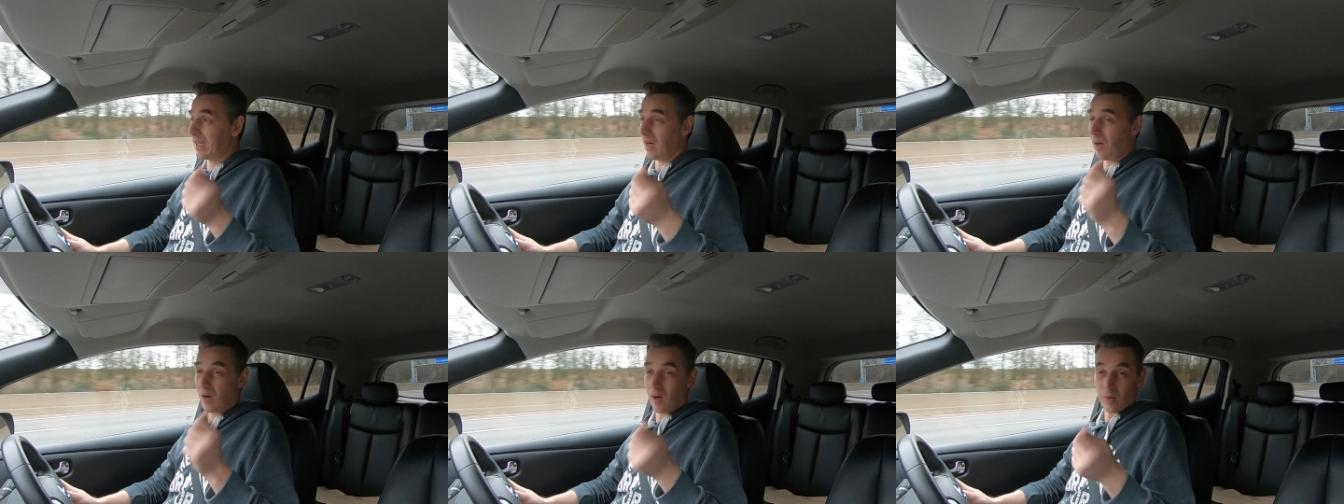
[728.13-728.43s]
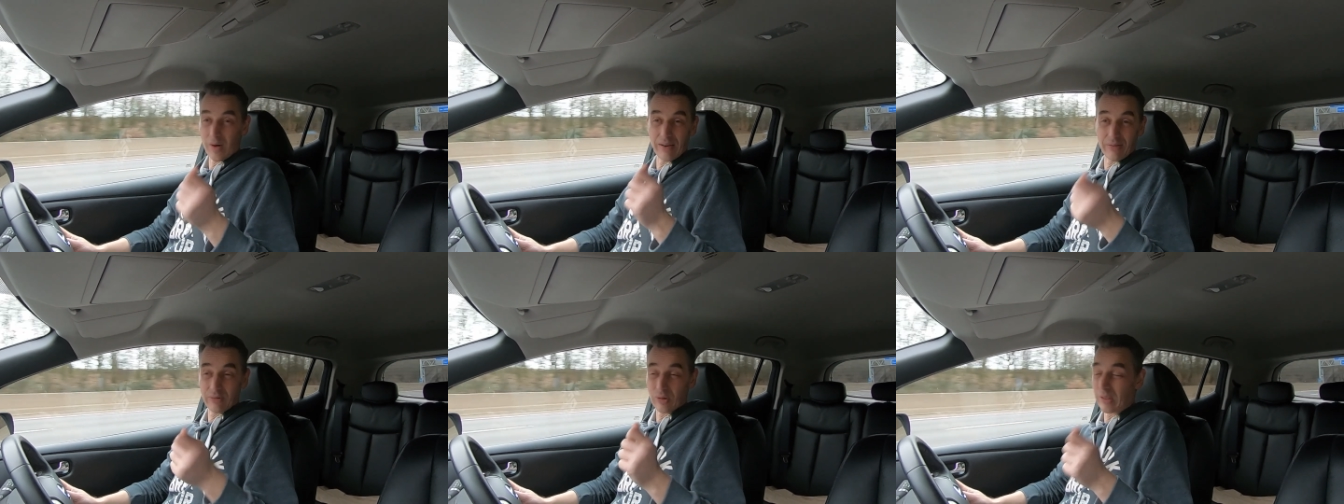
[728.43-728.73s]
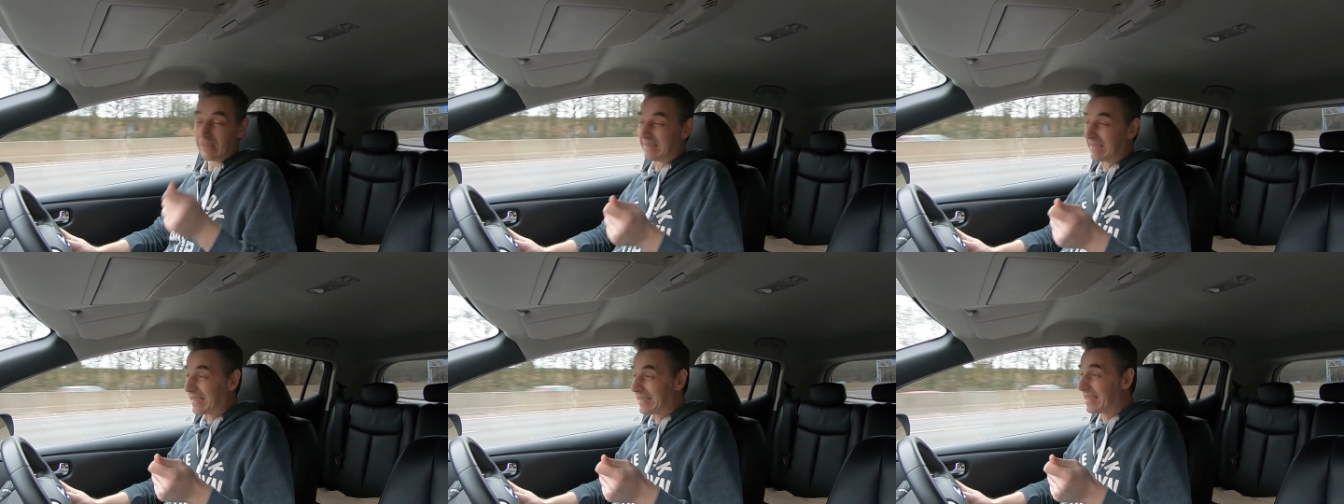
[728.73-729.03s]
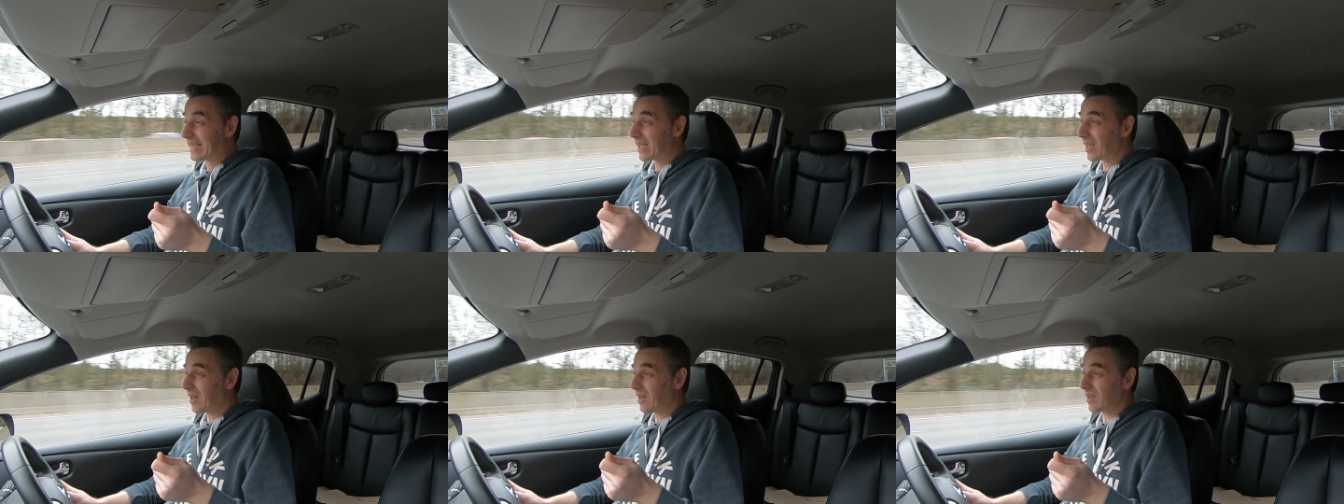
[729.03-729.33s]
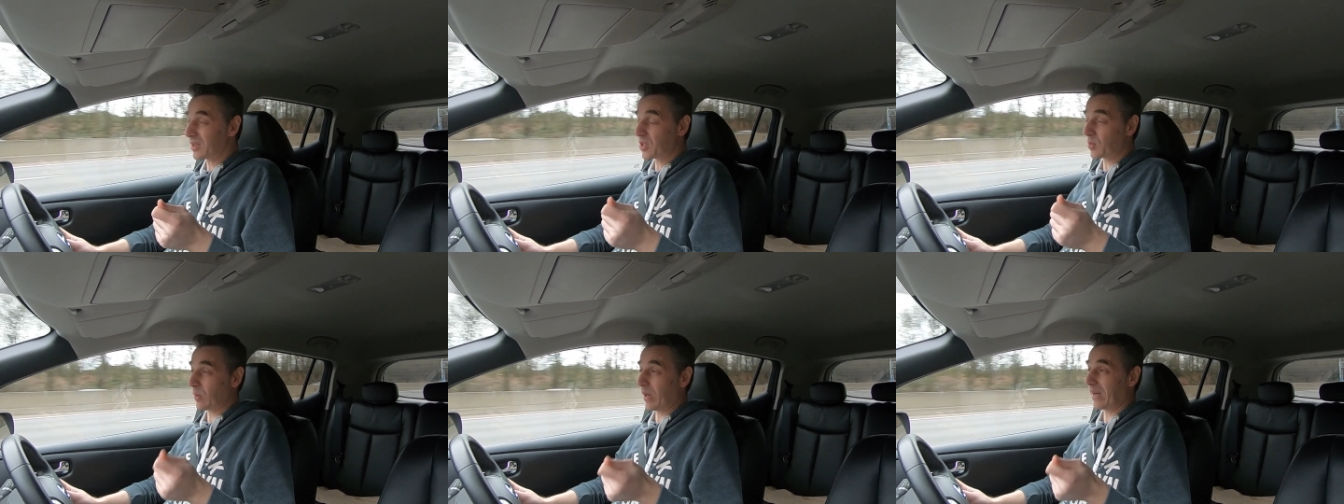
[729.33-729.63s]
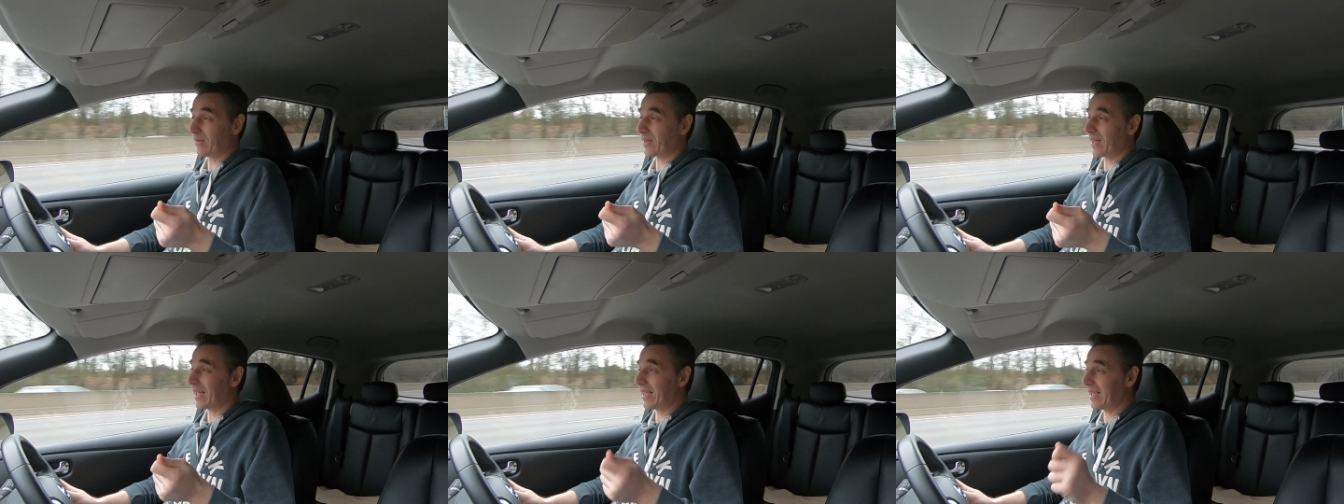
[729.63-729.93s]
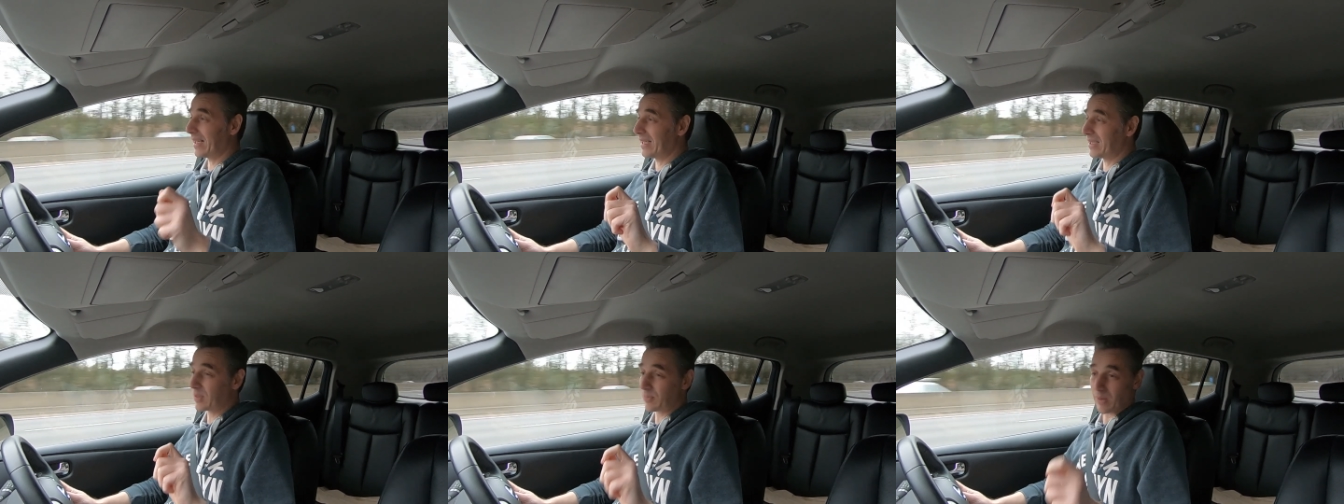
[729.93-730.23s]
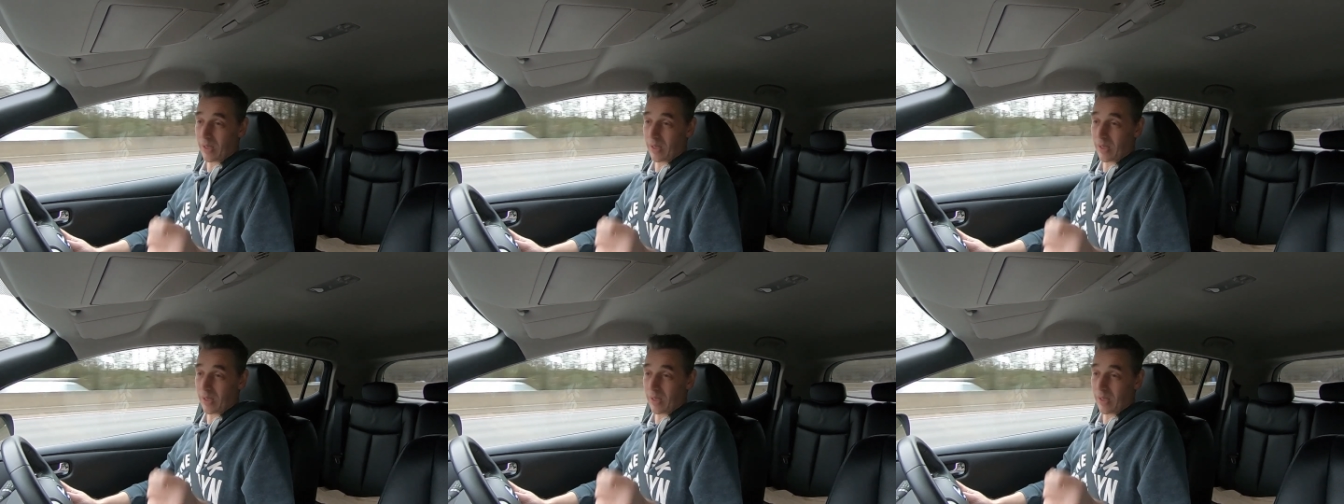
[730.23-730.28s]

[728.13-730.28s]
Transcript: RFID cards, whatever that is,